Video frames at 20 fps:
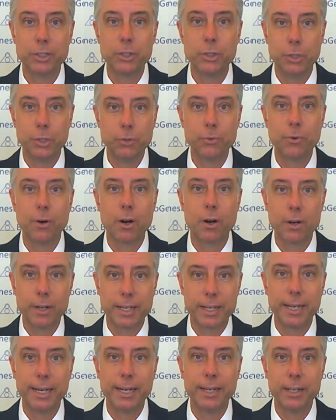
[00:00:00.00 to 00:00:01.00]
You are
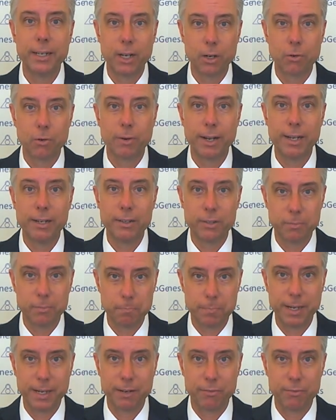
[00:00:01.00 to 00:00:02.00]
getting a great
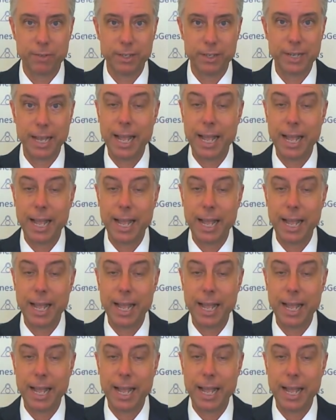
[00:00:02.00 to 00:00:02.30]
benefit,